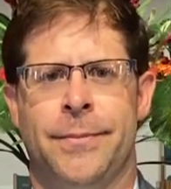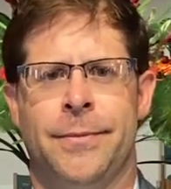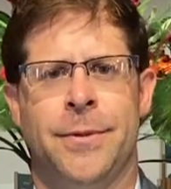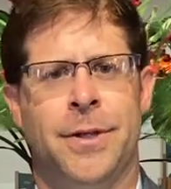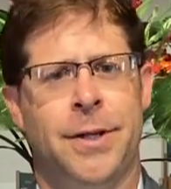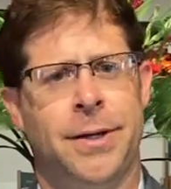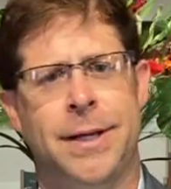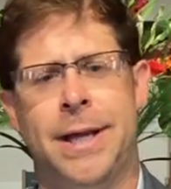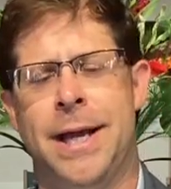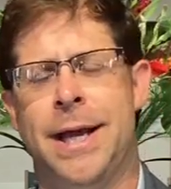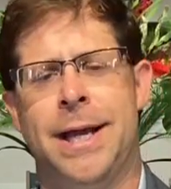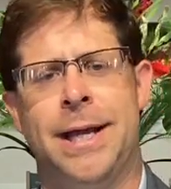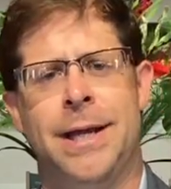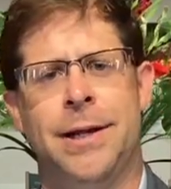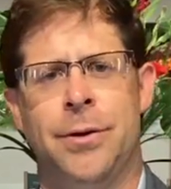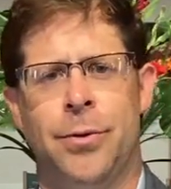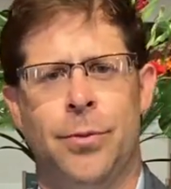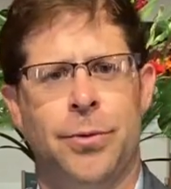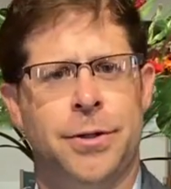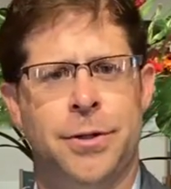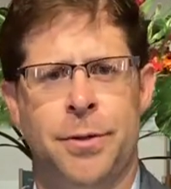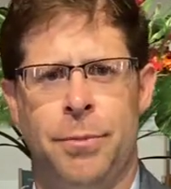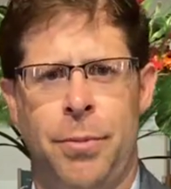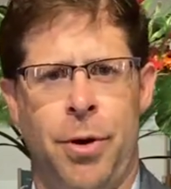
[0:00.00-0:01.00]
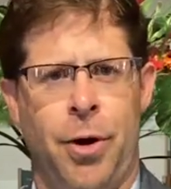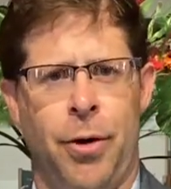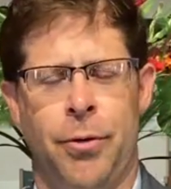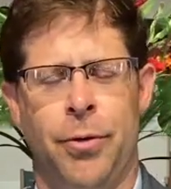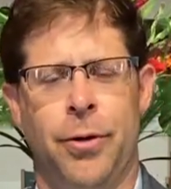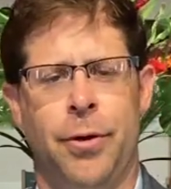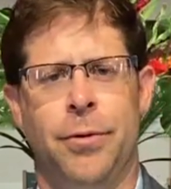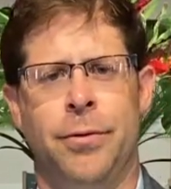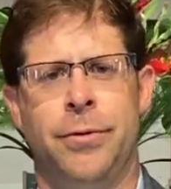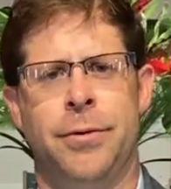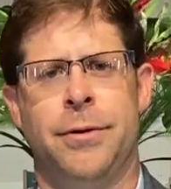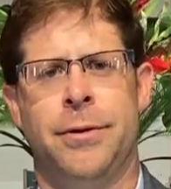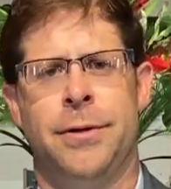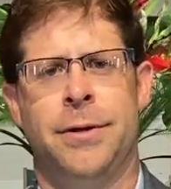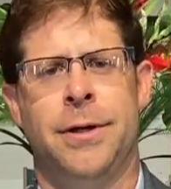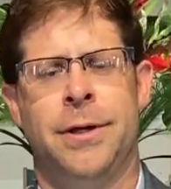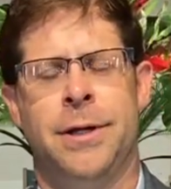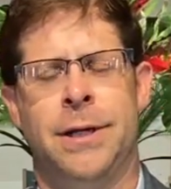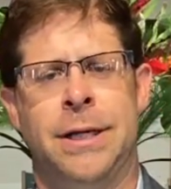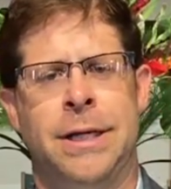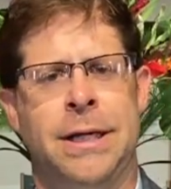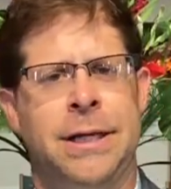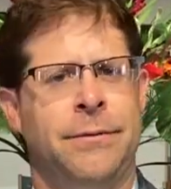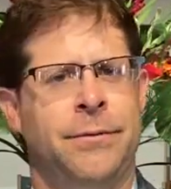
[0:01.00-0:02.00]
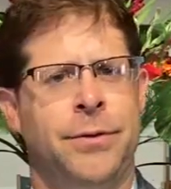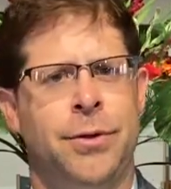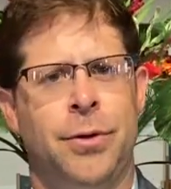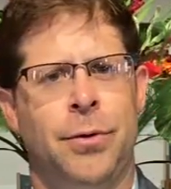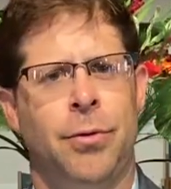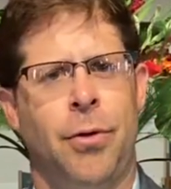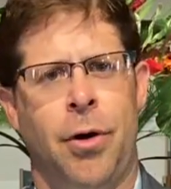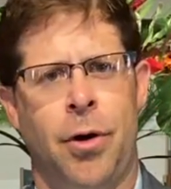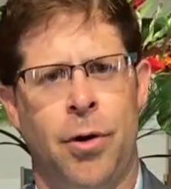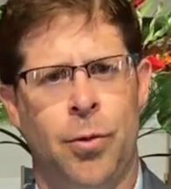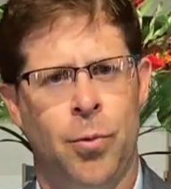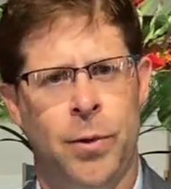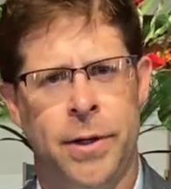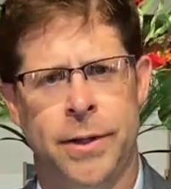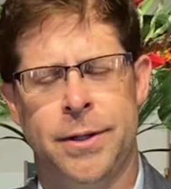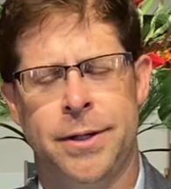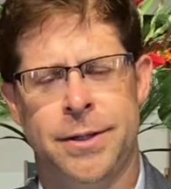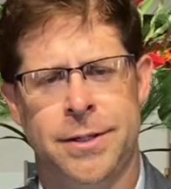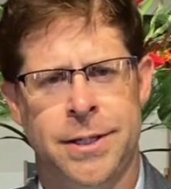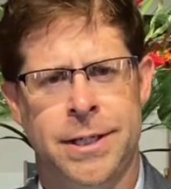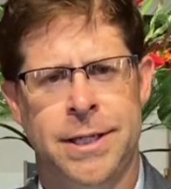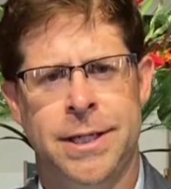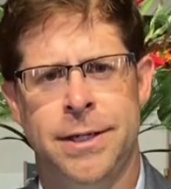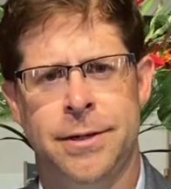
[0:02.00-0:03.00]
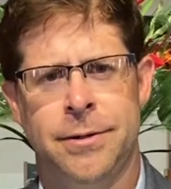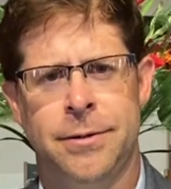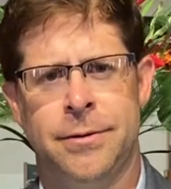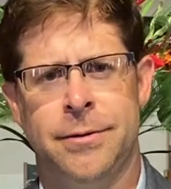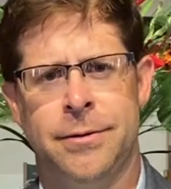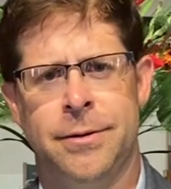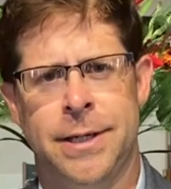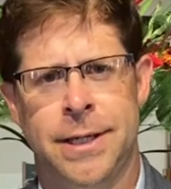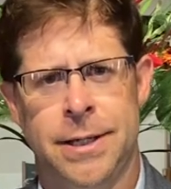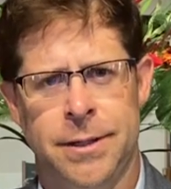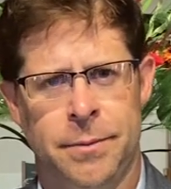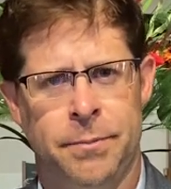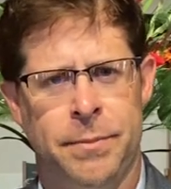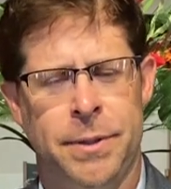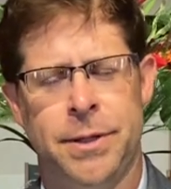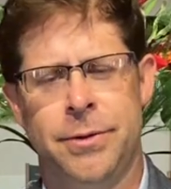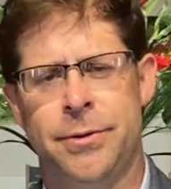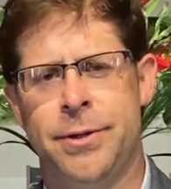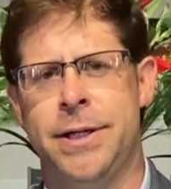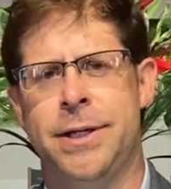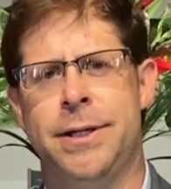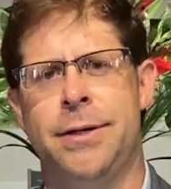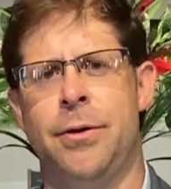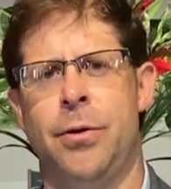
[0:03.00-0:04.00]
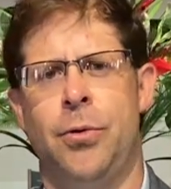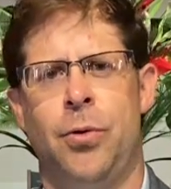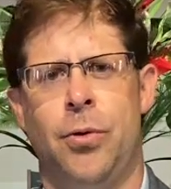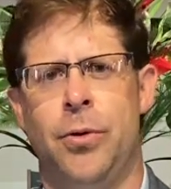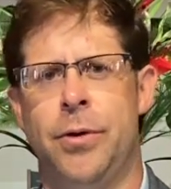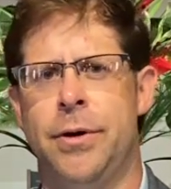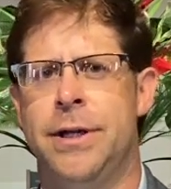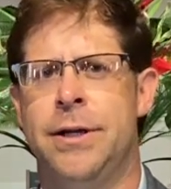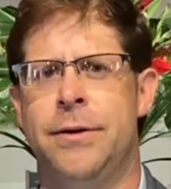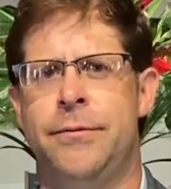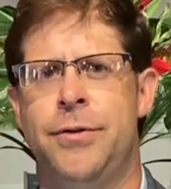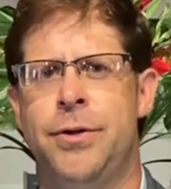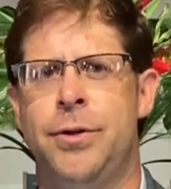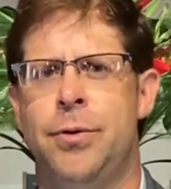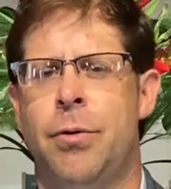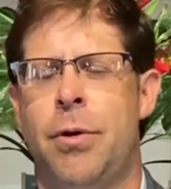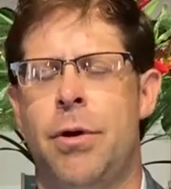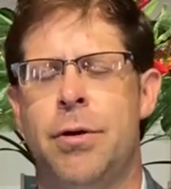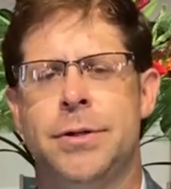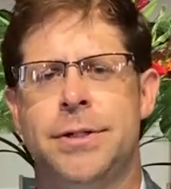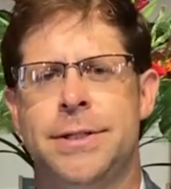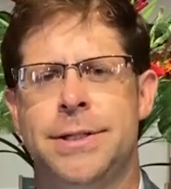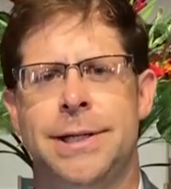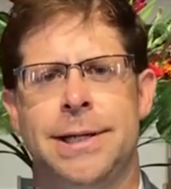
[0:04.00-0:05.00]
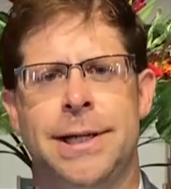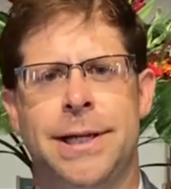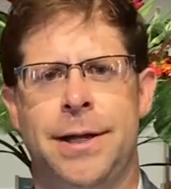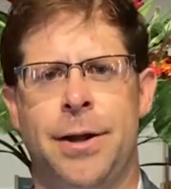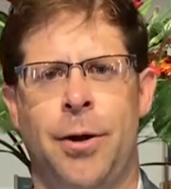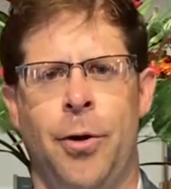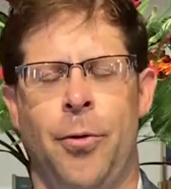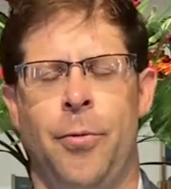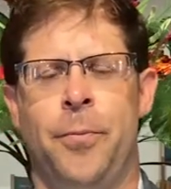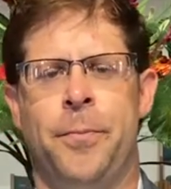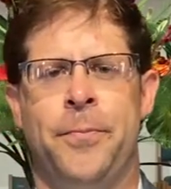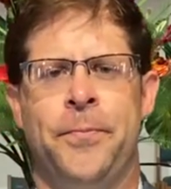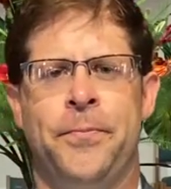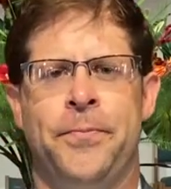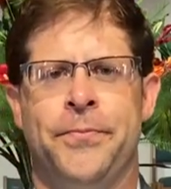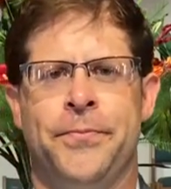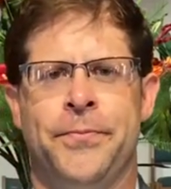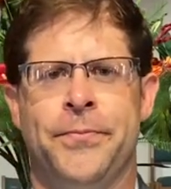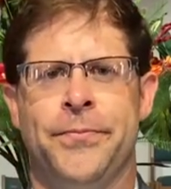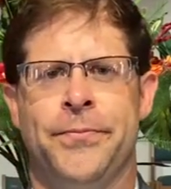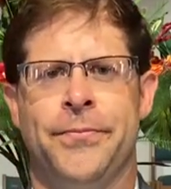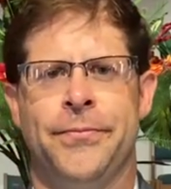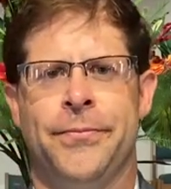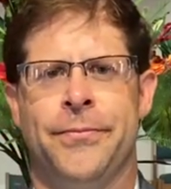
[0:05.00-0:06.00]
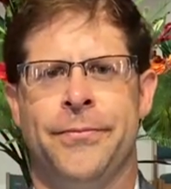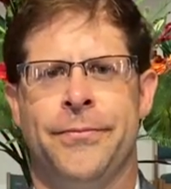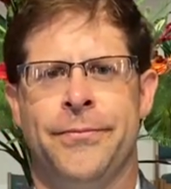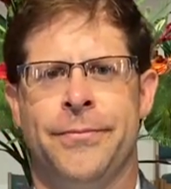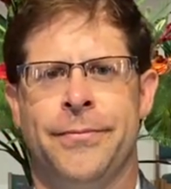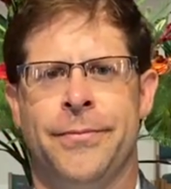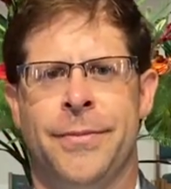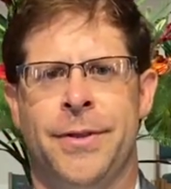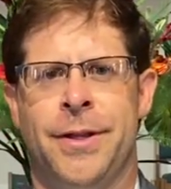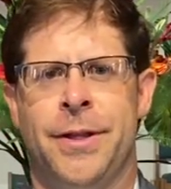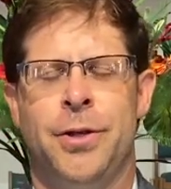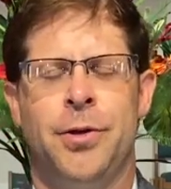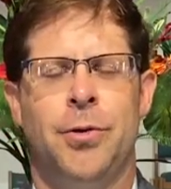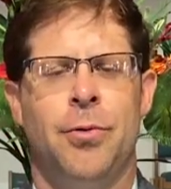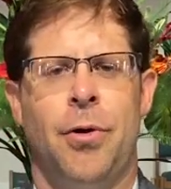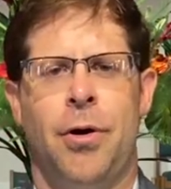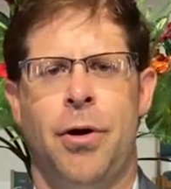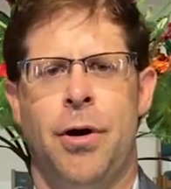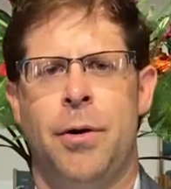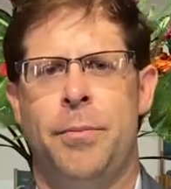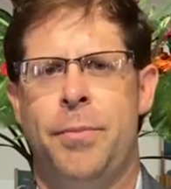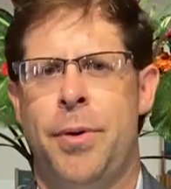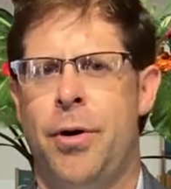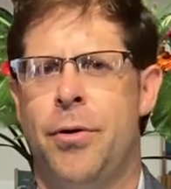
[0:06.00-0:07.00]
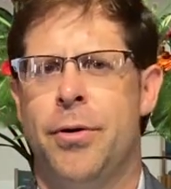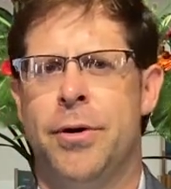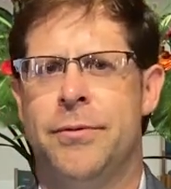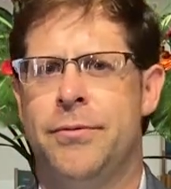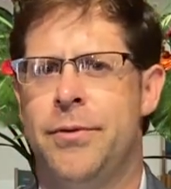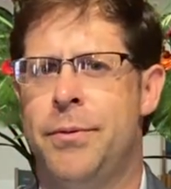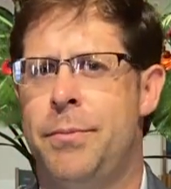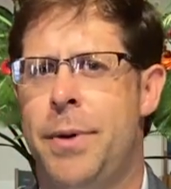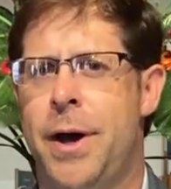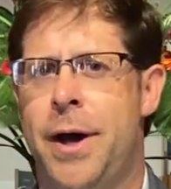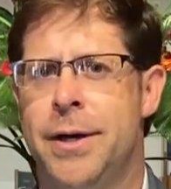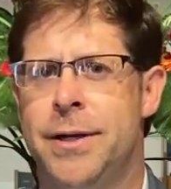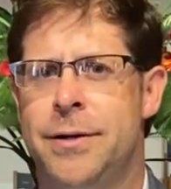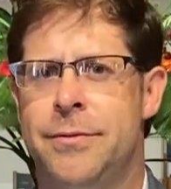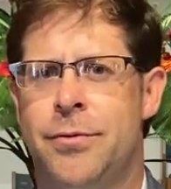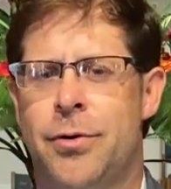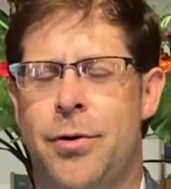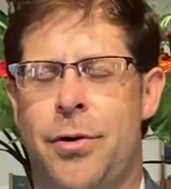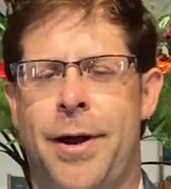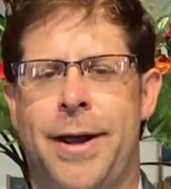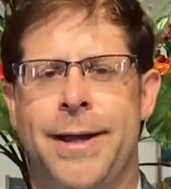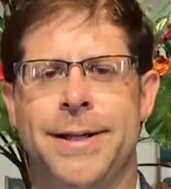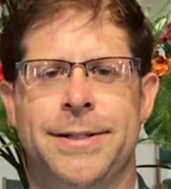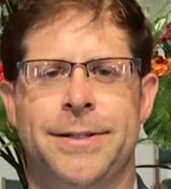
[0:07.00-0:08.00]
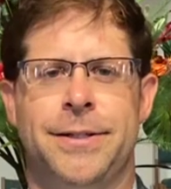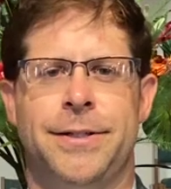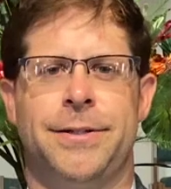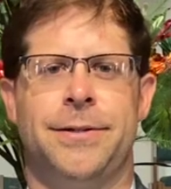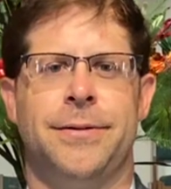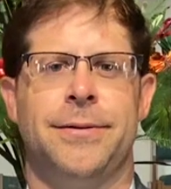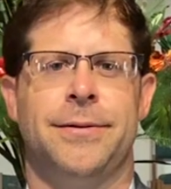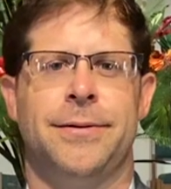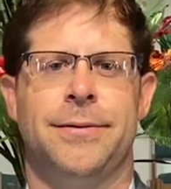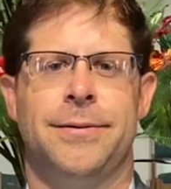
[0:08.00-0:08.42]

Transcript: today or tomorrow, if you are with us here in the building or if you are still at home, you are a part of the body of Christ.